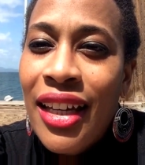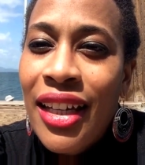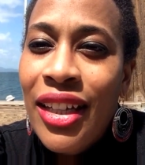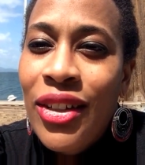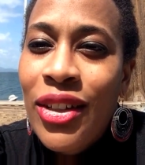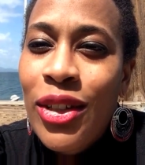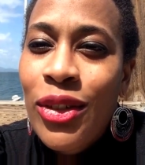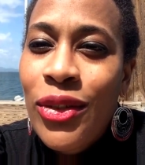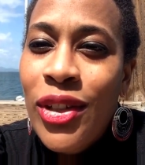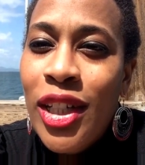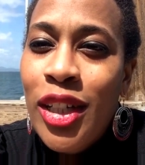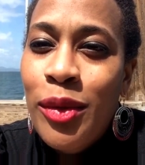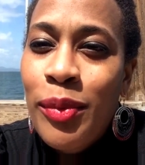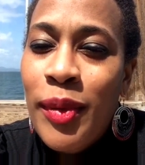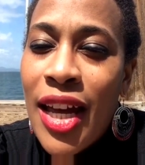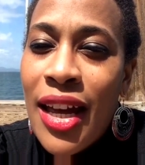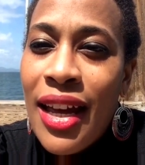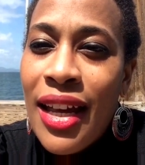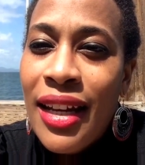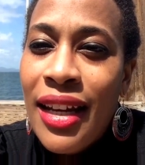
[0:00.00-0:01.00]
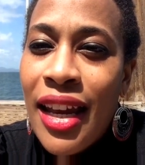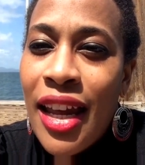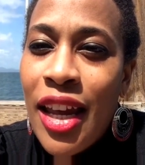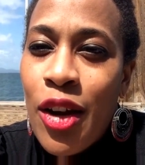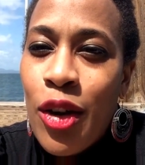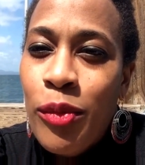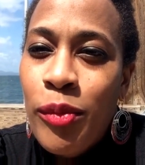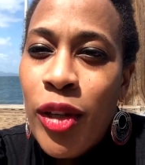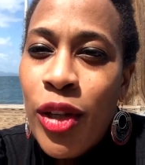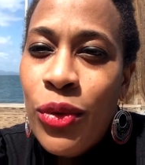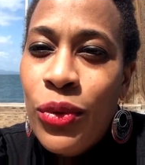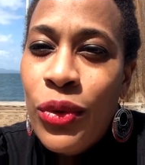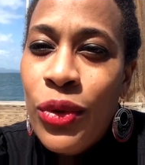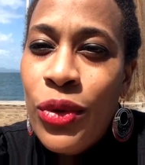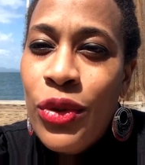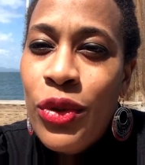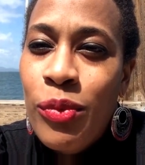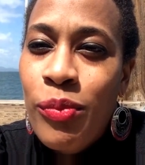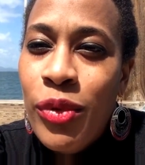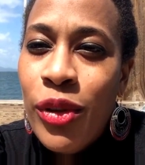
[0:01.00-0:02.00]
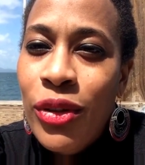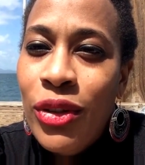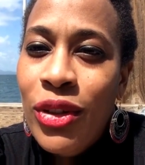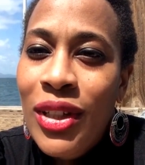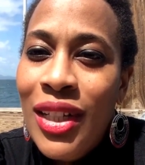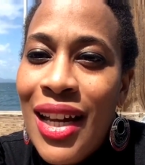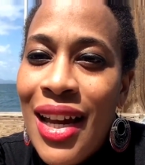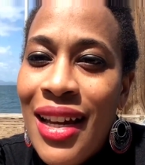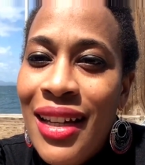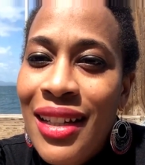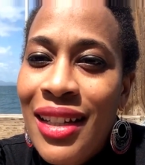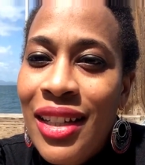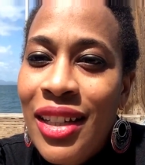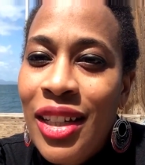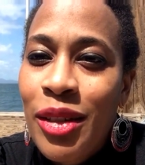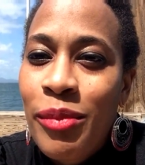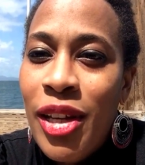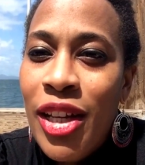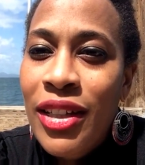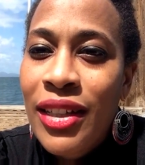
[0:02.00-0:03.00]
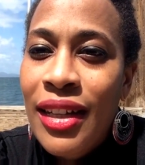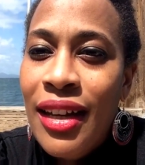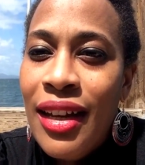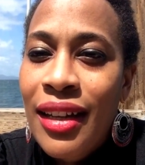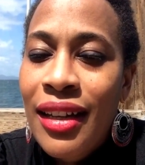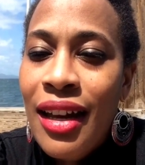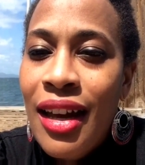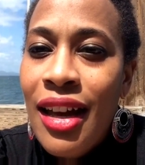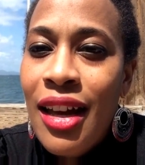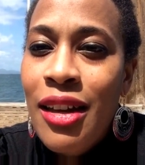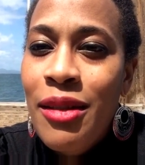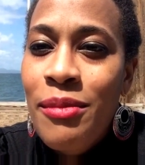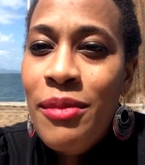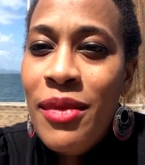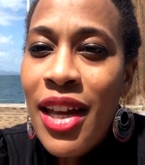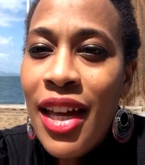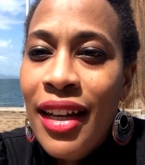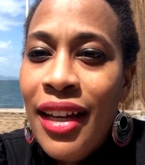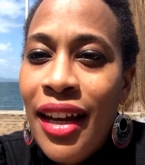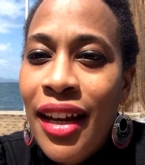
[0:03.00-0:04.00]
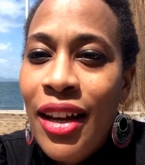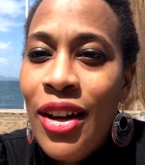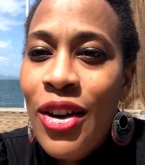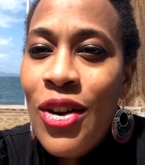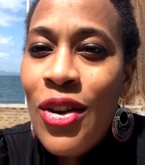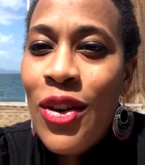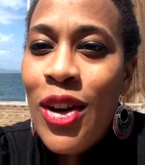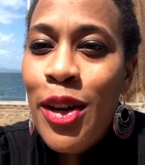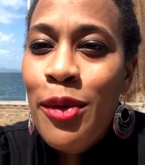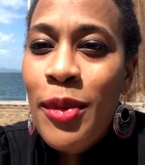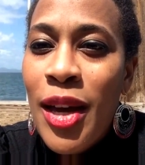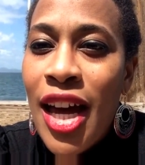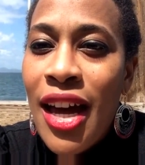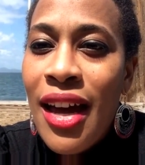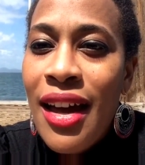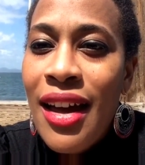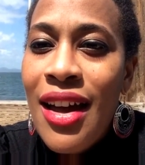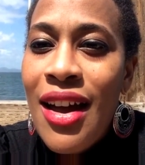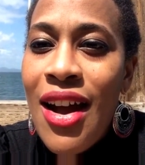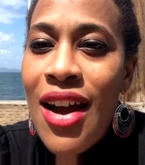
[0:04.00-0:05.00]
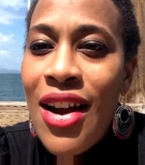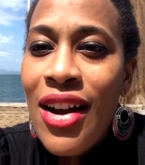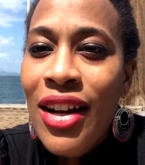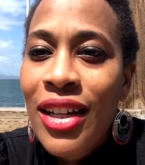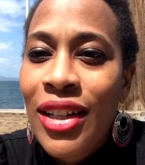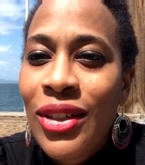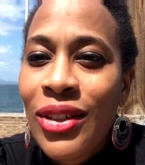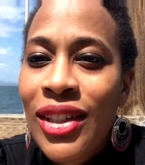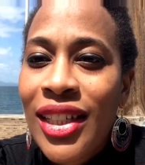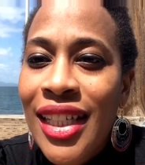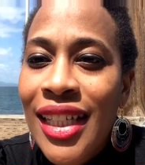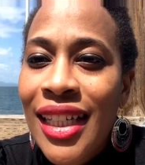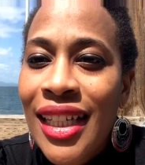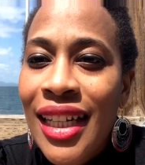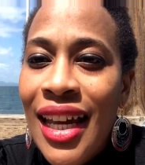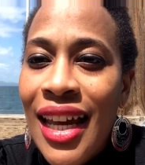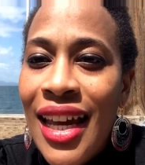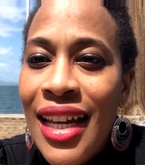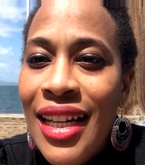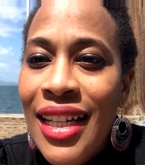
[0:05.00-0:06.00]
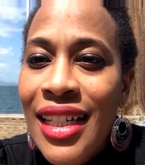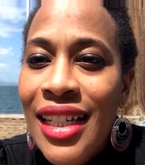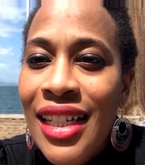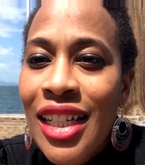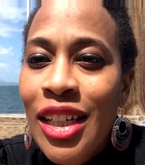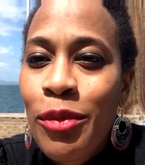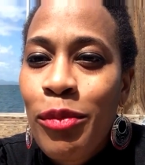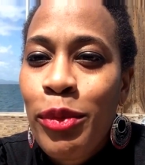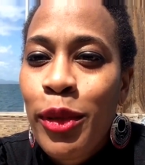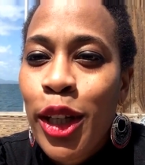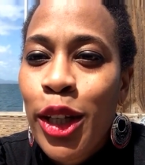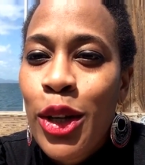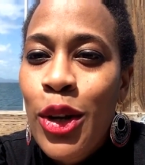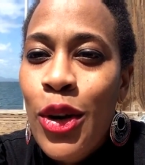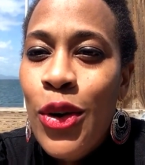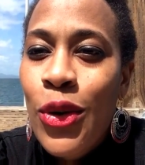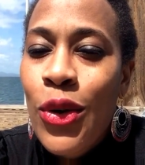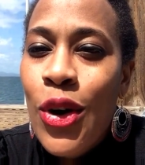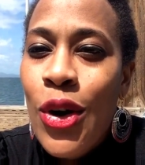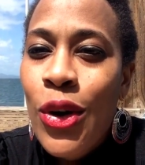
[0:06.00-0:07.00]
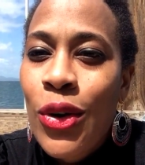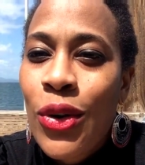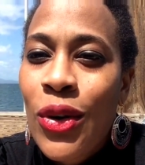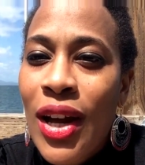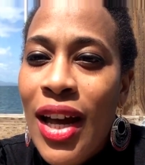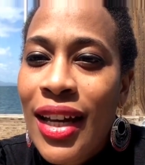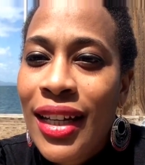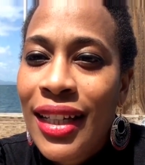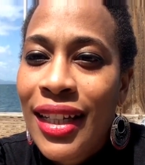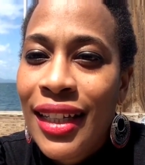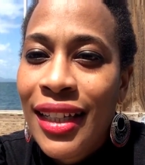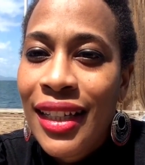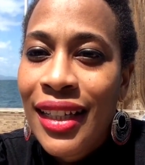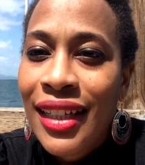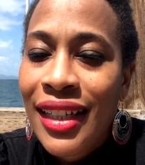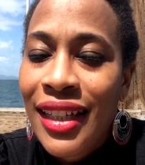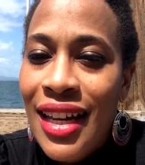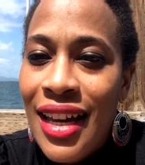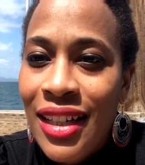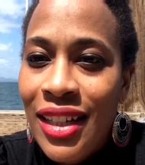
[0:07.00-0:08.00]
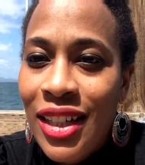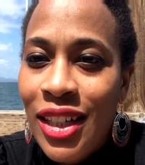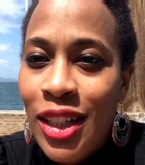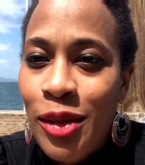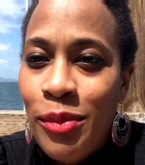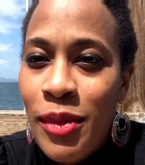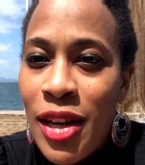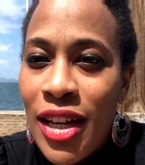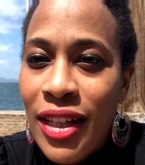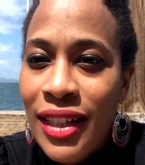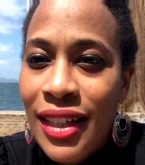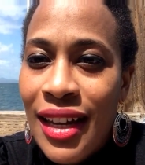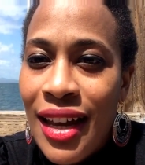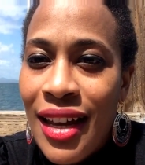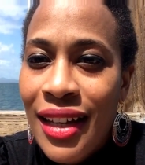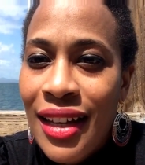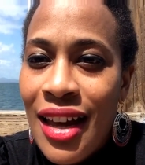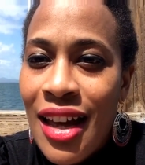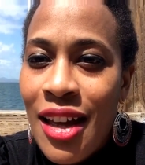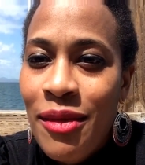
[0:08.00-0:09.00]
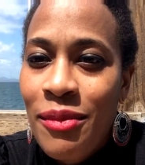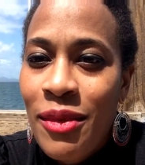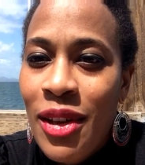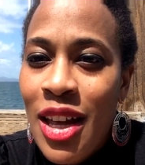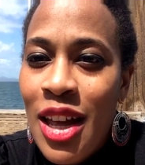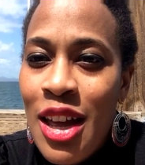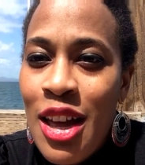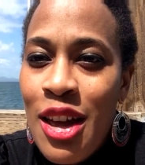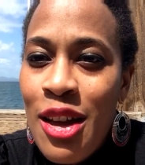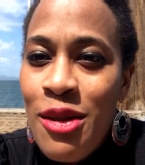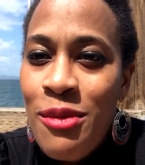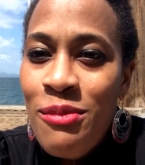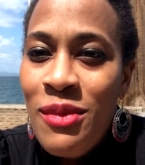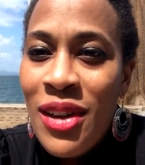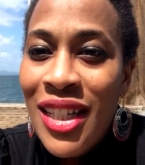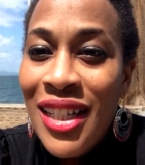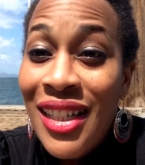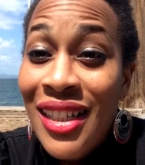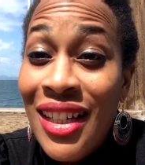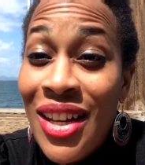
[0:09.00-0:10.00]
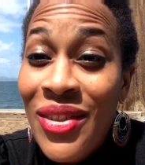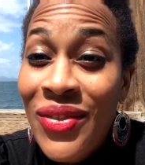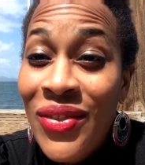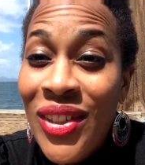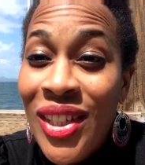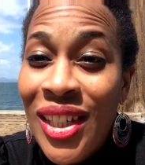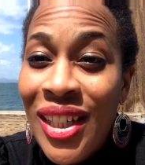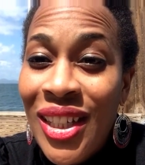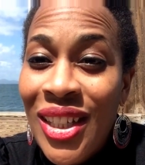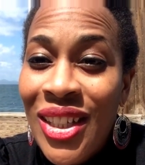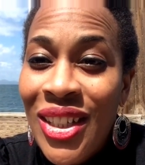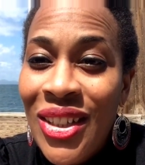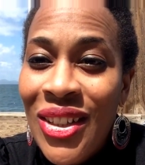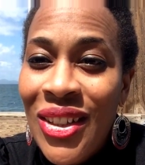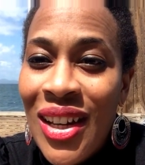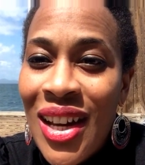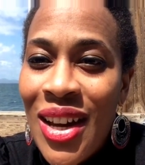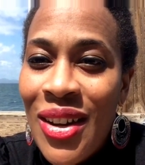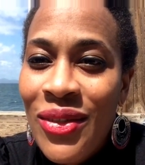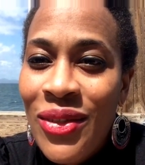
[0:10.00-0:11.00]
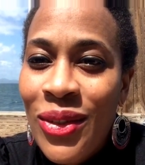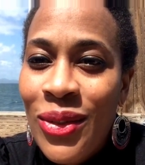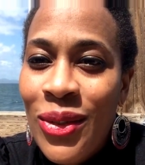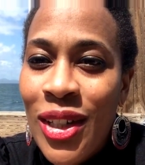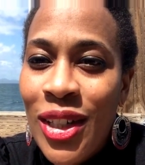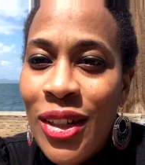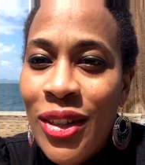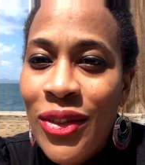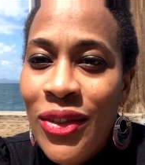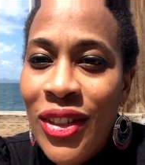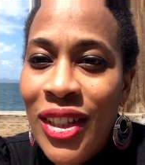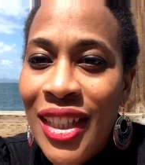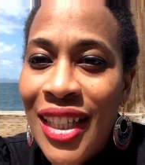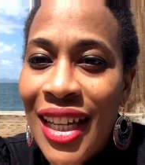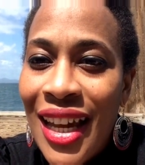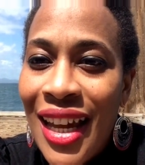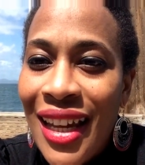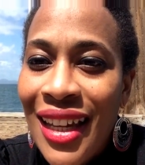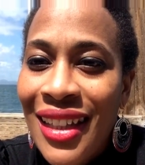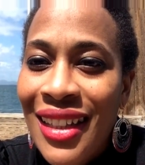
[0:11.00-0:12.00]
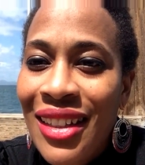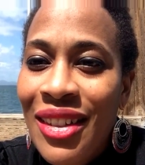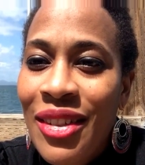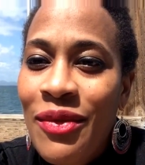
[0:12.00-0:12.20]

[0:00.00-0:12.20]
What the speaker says: You can reach me at naomiruthboone@gmail.com, NaomiRuthBoone@gmail.com. Much love to you. Have a wonderful day.